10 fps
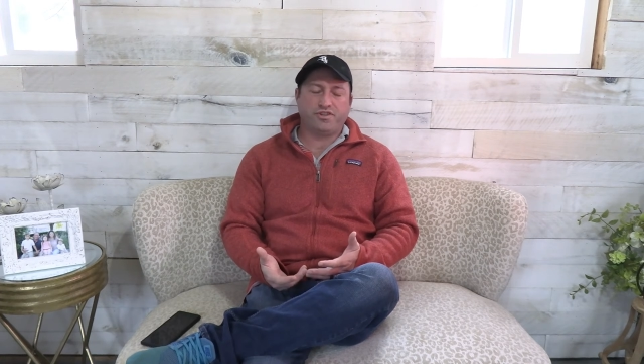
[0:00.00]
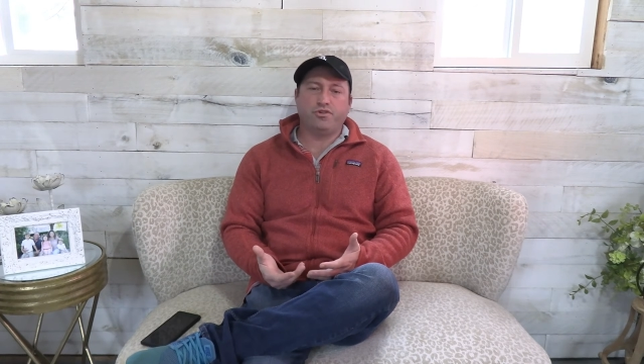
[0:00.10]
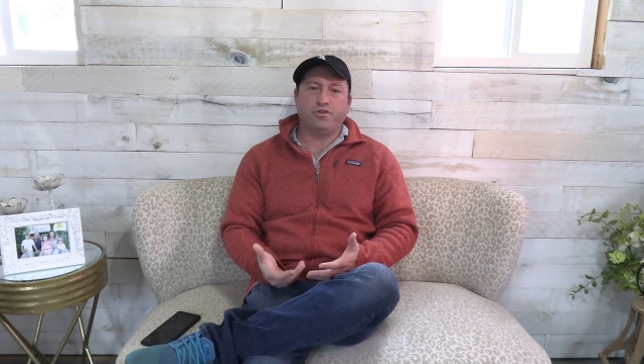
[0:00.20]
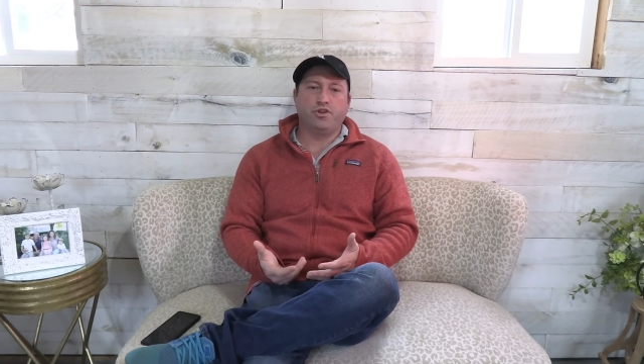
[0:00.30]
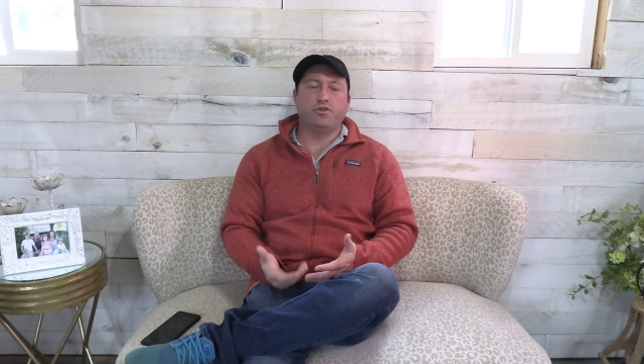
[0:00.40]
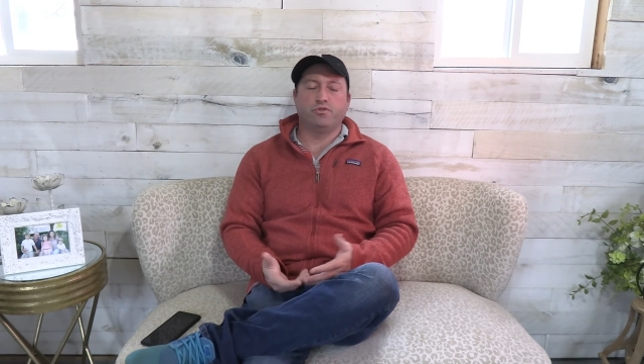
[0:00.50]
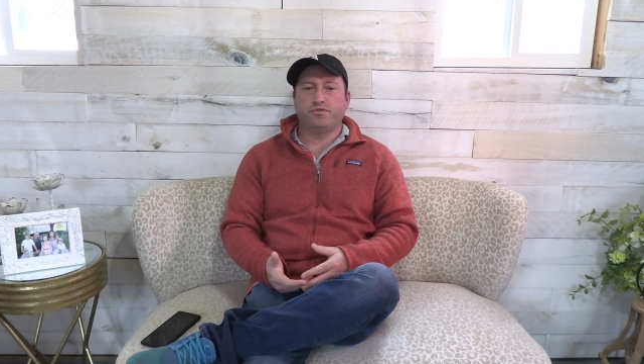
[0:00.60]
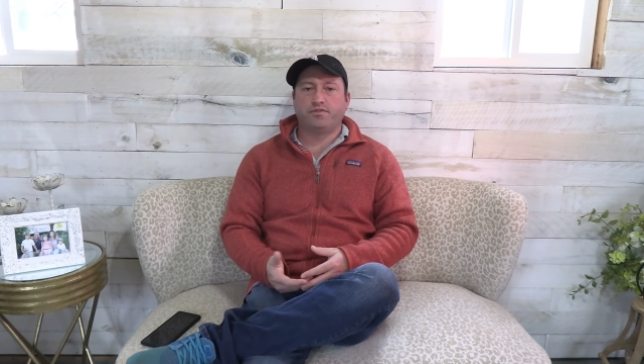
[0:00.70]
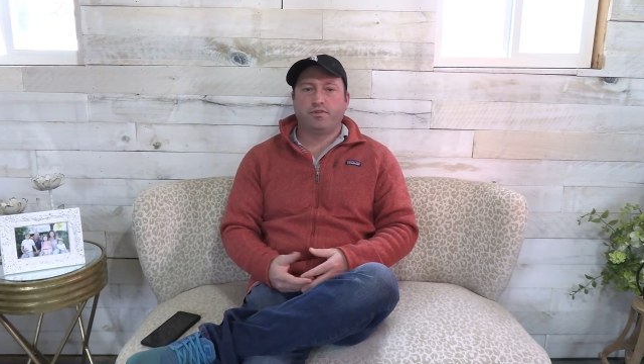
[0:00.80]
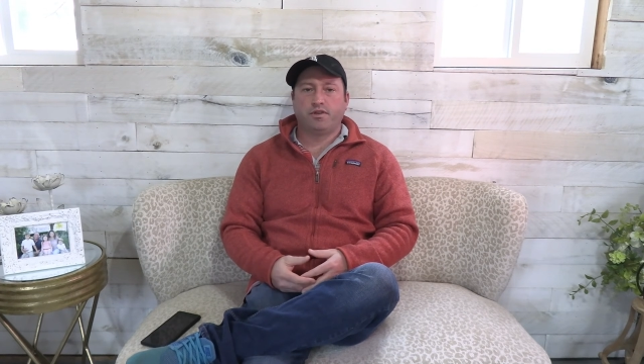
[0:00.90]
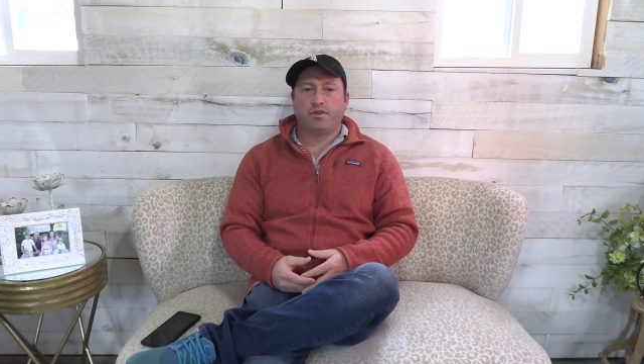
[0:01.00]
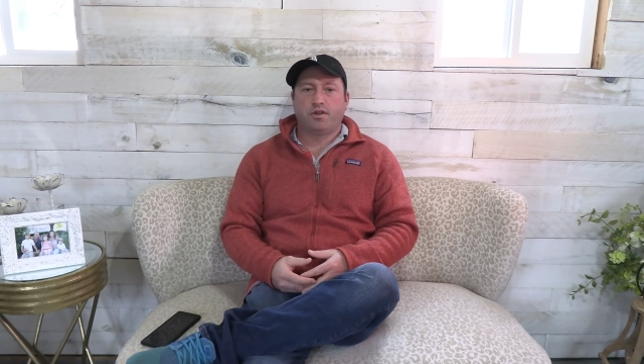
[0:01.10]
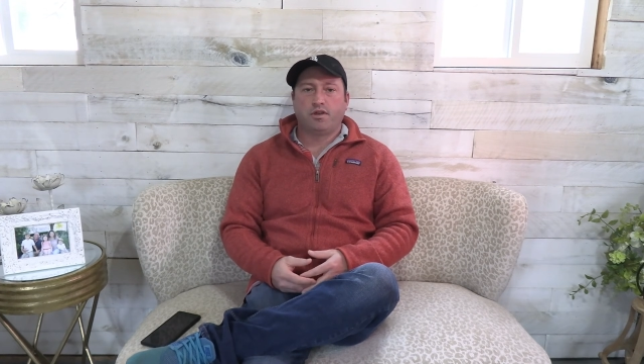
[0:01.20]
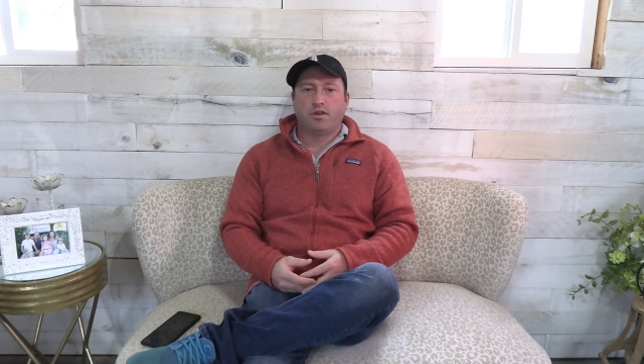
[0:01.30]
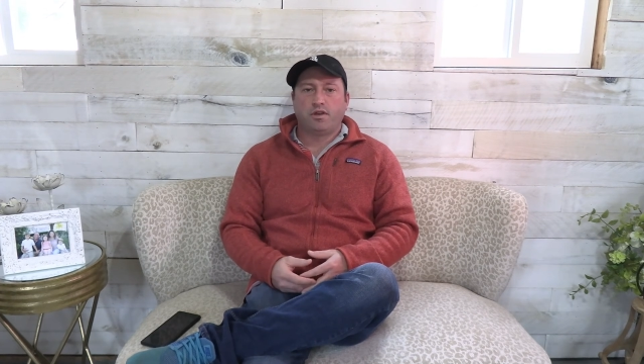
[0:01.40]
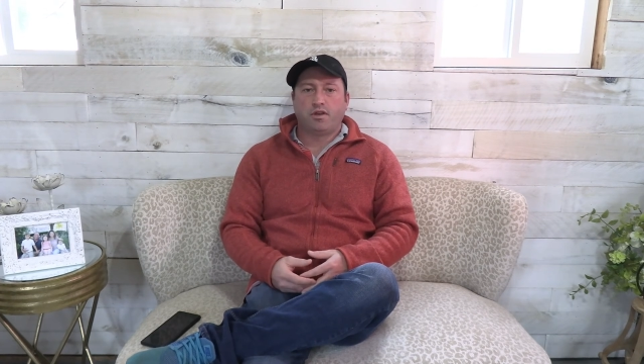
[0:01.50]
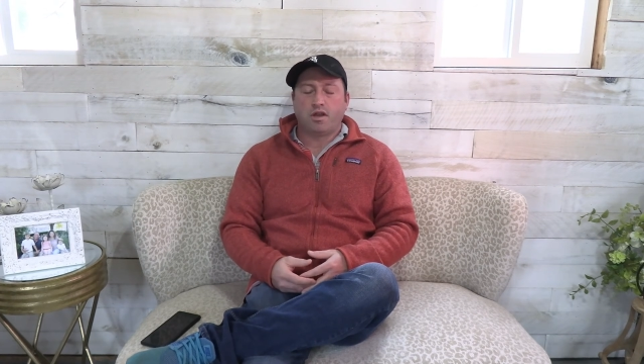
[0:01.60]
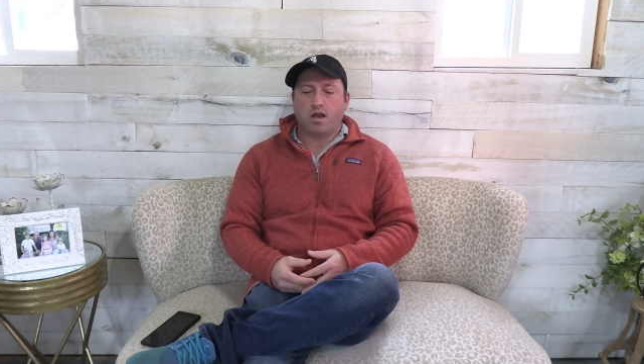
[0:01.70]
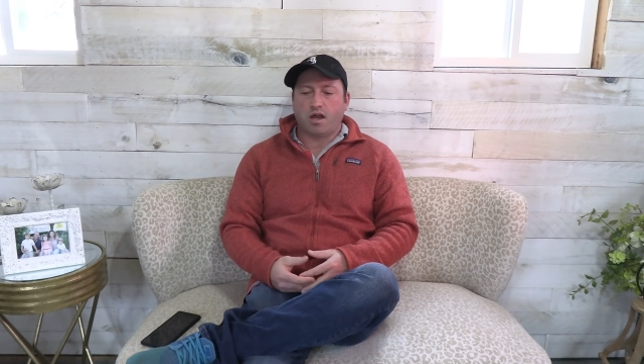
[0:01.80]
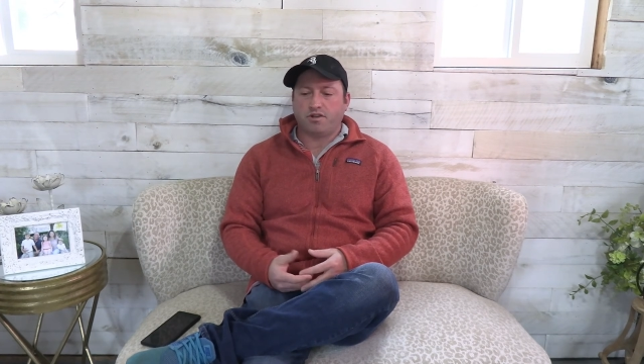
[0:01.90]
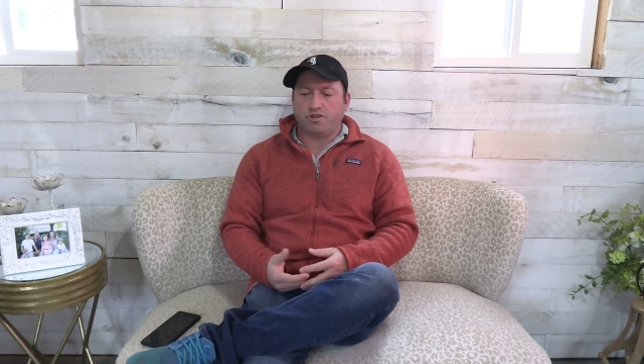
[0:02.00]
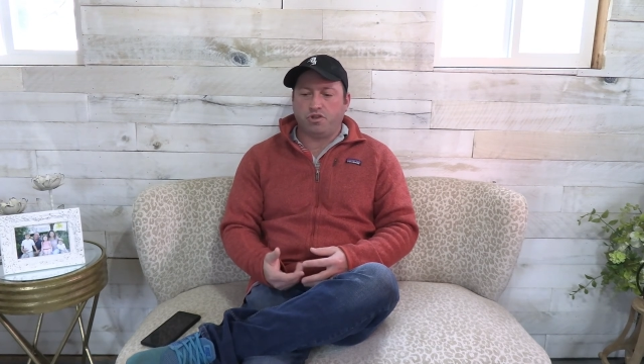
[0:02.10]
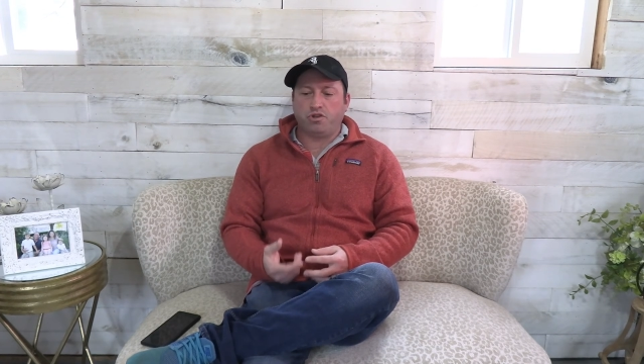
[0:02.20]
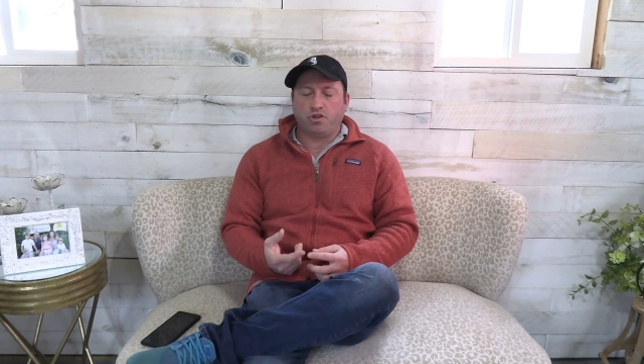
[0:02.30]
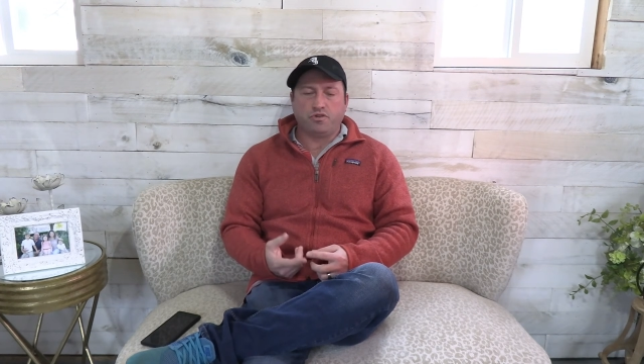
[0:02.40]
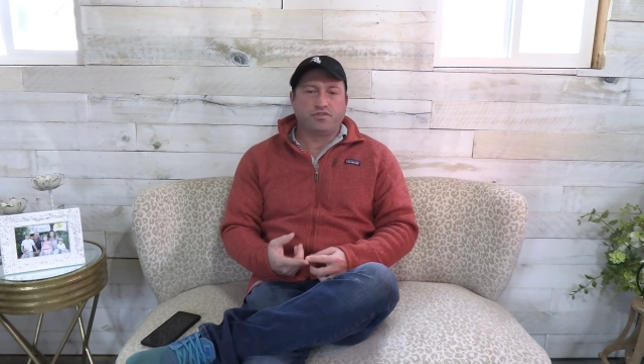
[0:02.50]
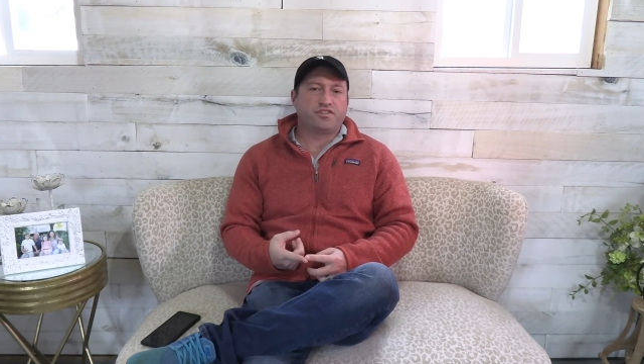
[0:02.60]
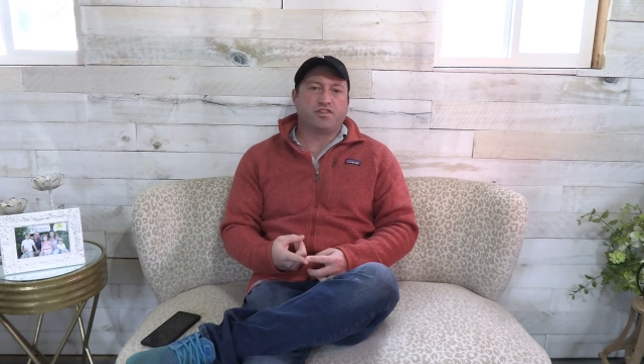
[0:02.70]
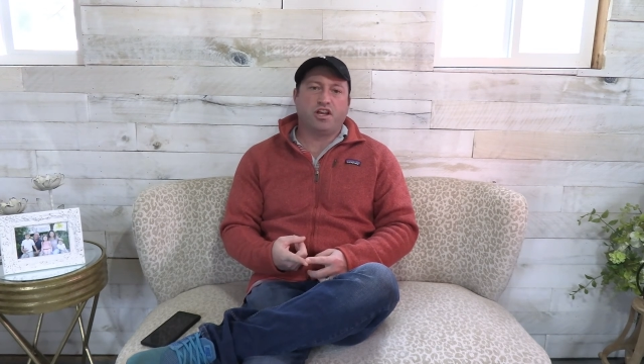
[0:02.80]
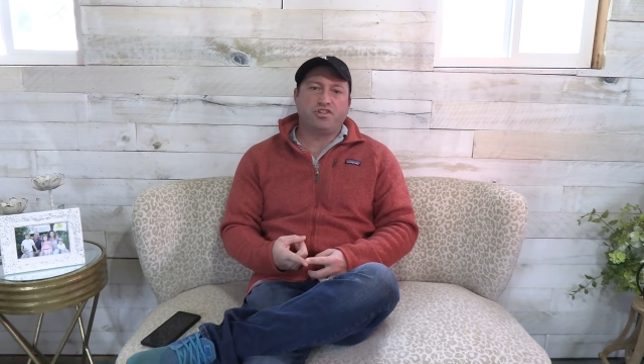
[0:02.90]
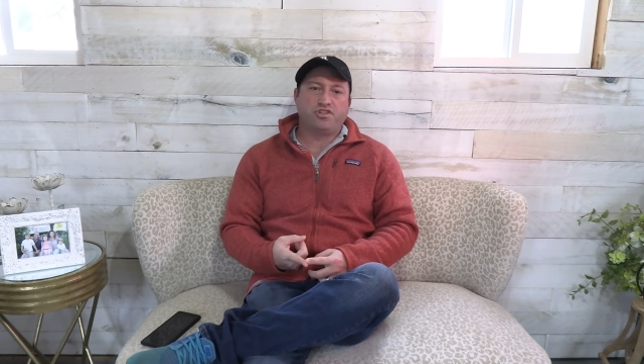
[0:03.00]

you use? Do you use a sludge